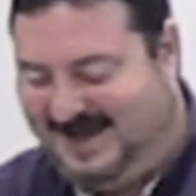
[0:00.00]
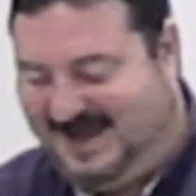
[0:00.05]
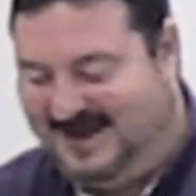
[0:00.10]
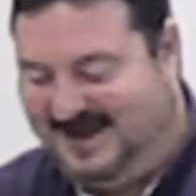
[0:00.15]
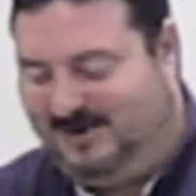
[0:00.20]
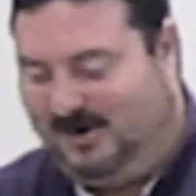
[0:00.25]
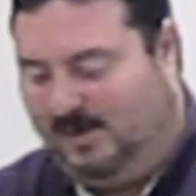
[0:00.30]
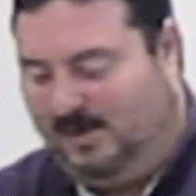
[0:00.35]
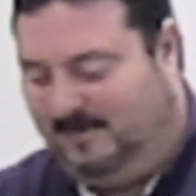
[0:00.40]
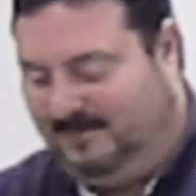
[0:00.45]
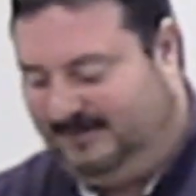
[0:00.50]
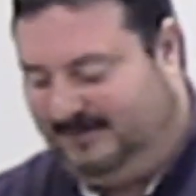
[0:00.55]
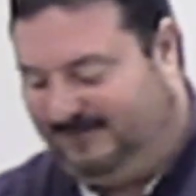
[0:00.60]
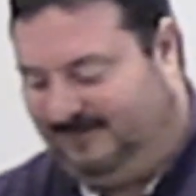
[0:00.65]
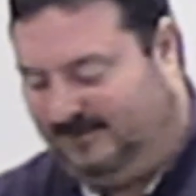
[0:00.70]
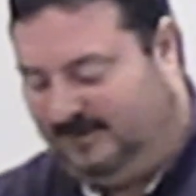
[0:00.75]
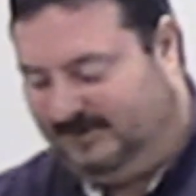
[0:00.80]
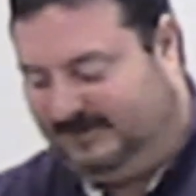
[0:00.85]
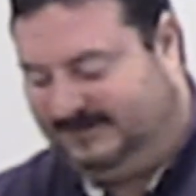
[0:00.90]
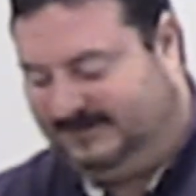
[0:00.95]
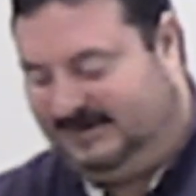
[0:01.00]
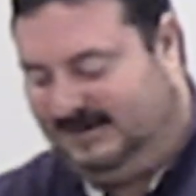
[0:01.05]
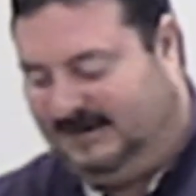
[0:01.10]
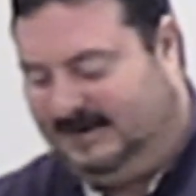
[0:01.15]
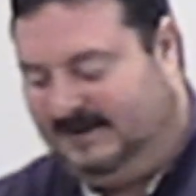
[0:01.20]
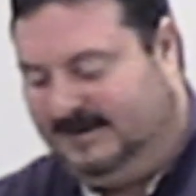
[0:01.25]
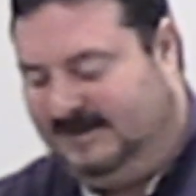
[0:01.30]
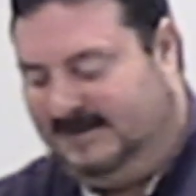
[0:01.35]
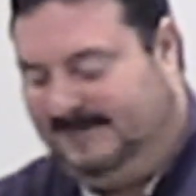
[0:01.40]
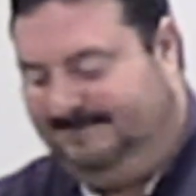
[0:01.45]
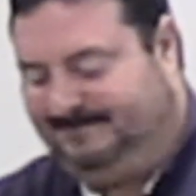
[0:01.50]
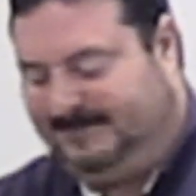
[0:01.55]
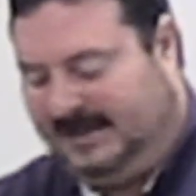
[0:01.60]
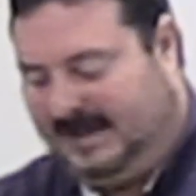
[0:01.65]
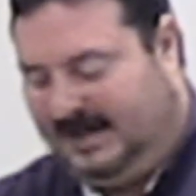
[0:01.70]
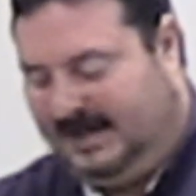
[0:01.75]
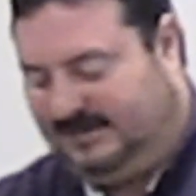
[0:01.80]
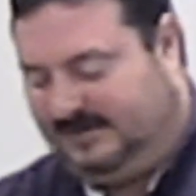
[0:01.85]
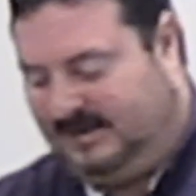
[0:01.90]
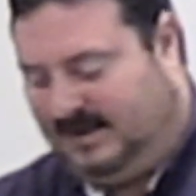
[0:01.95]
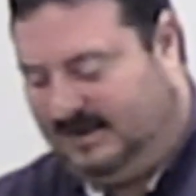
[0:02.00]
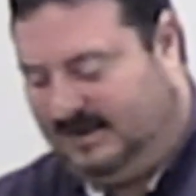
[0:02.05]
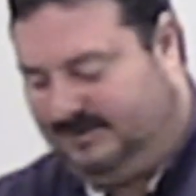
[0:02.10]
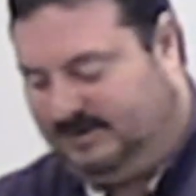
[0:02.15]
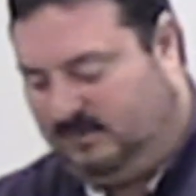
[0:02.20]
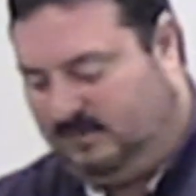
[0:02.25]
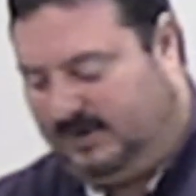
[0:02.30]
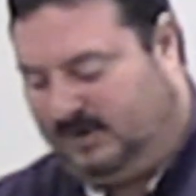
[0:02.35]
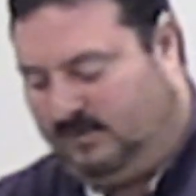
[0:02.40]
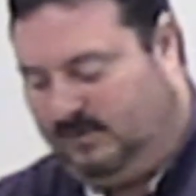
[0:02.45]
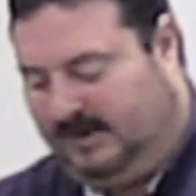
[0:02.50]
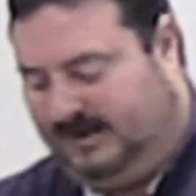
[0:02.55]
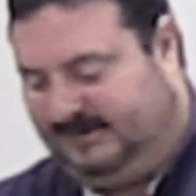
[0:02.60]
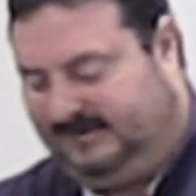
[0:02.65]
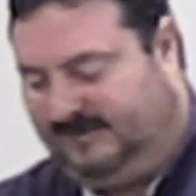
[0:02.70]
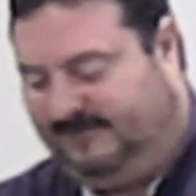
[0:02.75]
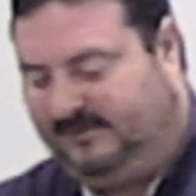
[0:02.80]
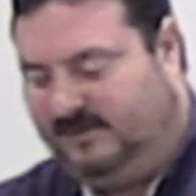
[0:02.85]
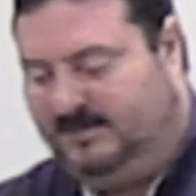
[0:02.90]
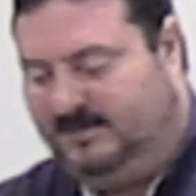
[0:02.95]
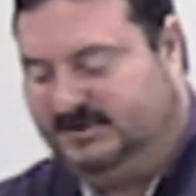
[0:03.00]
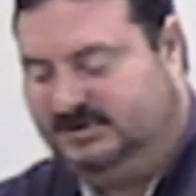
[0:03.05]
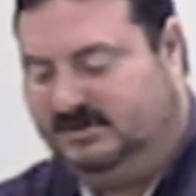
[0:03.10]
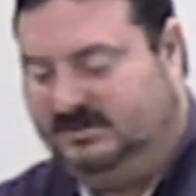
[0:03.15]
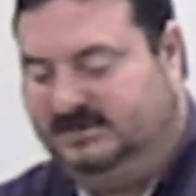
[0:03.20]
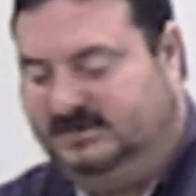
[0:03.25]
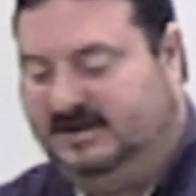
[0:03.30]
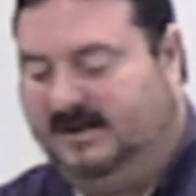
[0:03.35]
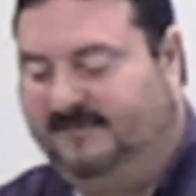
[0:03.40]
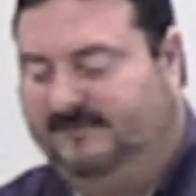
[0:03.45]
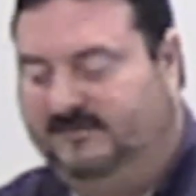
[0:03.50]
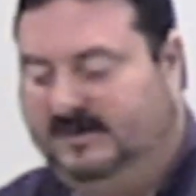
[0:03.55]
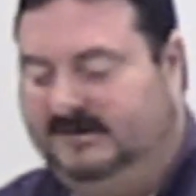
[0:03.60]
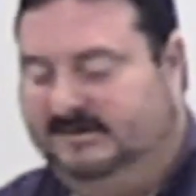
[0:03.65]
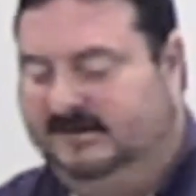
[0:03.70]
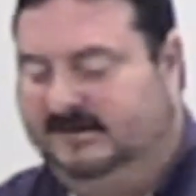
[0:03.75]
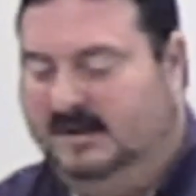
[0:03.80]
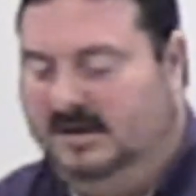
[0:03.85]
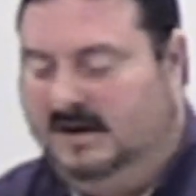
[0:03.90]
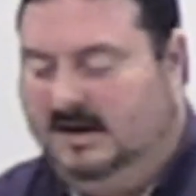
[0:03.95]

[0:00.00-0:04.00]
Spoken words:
and Homes First at the request of Commissioner Jeffries.